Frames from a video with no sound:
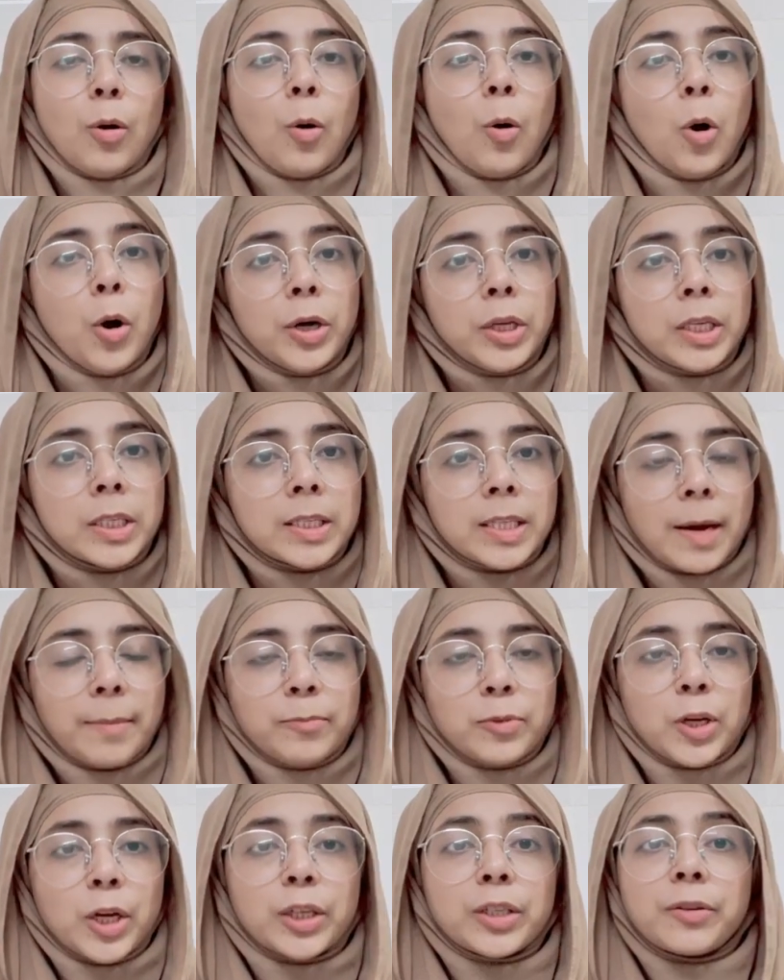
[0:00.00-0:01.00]
or the
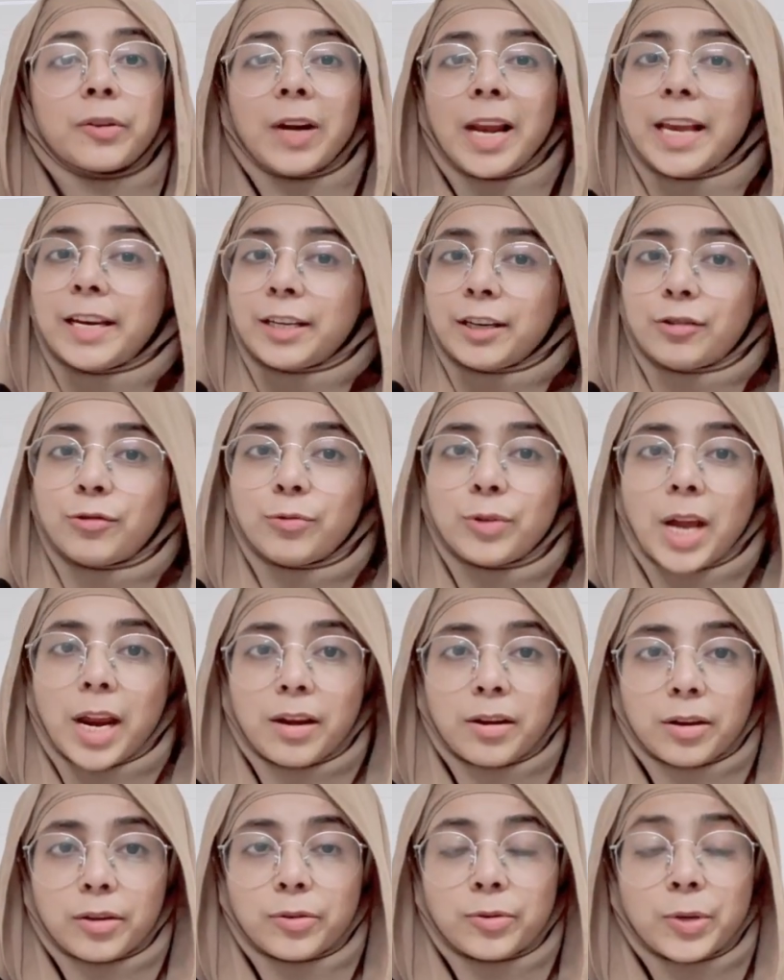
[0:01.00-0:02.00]
subject related to
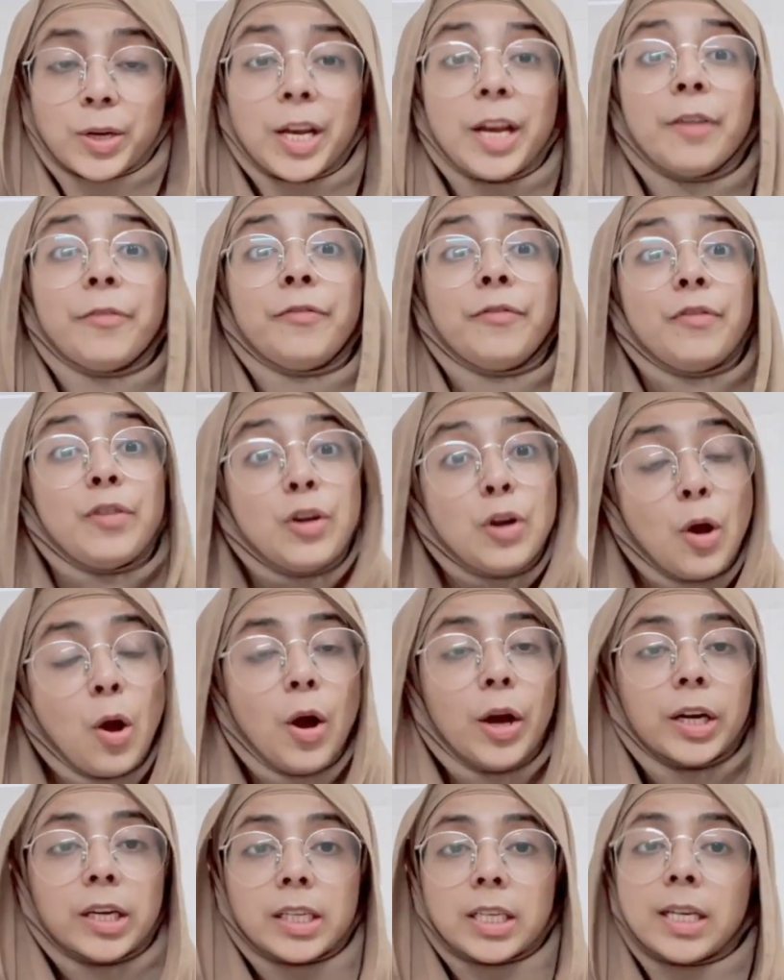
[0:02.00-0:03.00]
dentistry. If
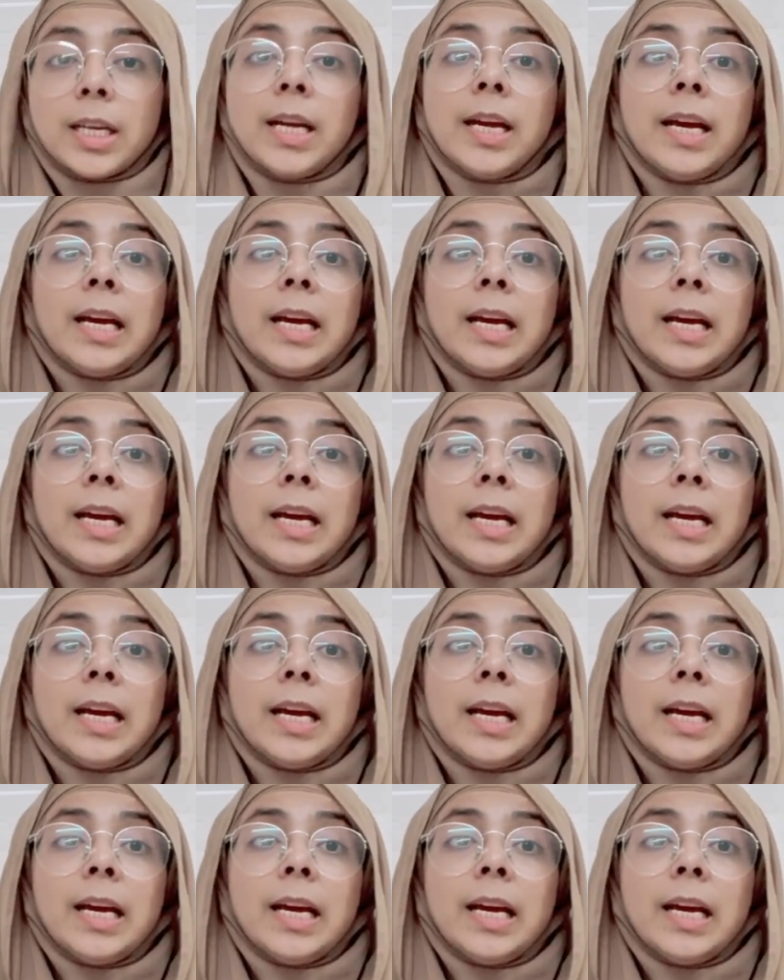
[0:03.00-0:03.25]
not,